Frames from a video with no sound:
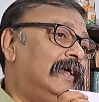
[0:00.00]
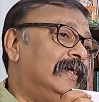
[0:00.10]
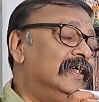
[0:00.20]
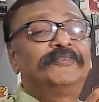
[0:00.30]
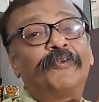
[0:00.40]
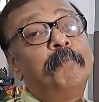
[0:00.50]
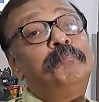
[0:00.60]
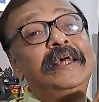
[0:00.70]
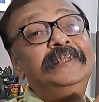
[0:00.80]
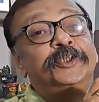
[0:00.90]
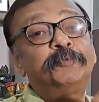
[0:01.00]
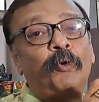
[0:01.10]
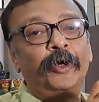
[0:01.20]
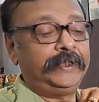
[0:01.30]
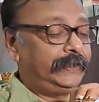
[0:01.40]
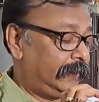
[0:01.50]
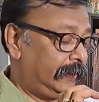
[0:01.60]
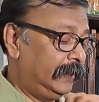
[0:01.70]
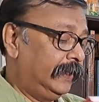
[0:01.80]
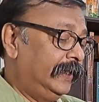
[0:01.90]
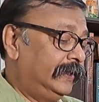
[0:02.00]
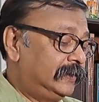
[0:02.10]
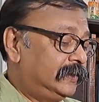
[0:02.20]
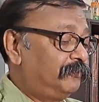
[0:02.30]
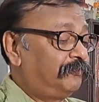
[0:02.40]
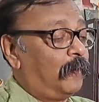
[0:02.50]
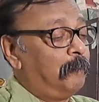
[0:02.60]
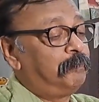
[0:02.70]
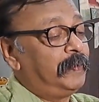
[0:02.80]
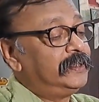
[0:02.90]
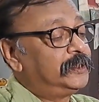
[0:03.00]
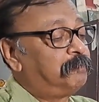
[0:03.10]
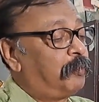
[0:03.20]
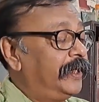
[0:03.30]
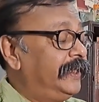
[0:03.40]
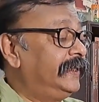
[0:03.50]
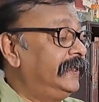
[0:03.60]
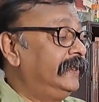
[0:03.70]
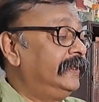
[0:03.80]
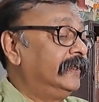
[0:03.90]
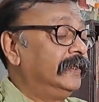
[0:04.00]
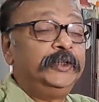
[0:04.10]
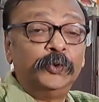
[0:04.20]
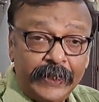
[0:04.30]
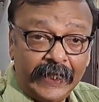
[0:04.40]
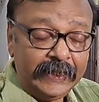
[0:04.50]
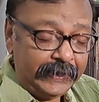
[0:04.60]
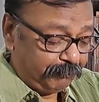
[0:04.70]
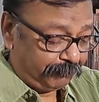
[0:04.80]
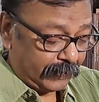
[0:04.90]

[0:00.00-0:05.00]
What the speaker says: is from Penn's Point. It's from Penn's Point in New Delhi.